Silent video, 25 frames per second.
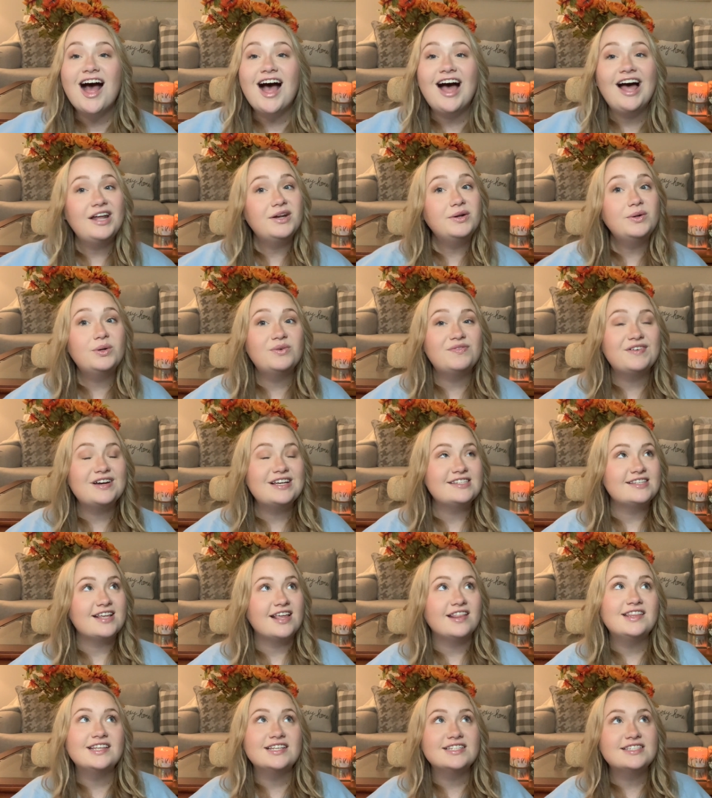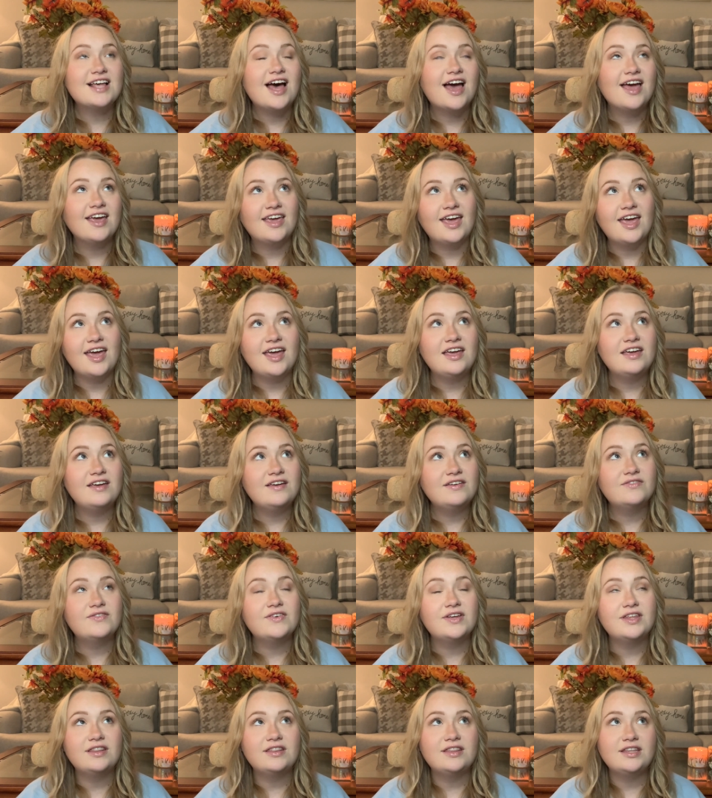I don't know if I said this, I
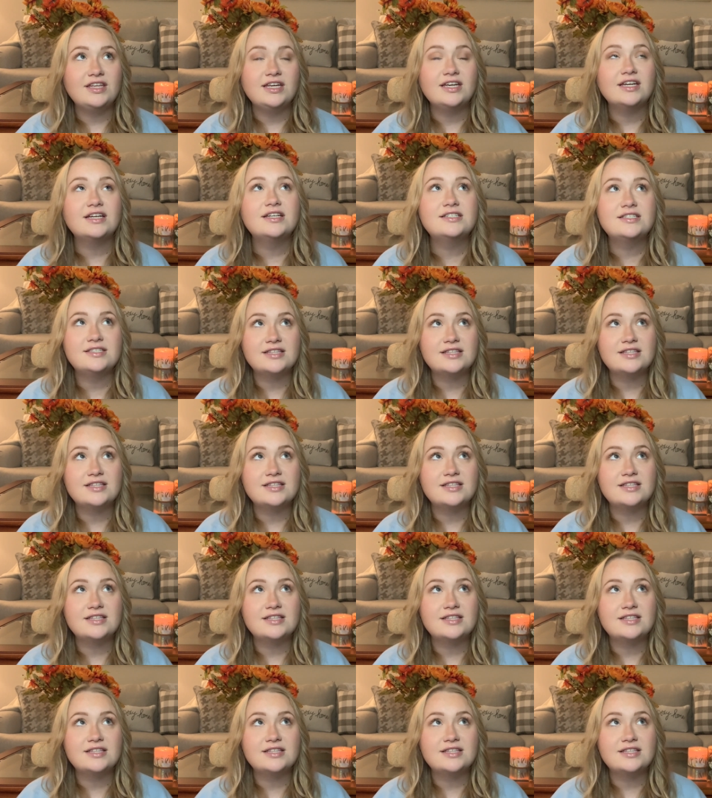gave the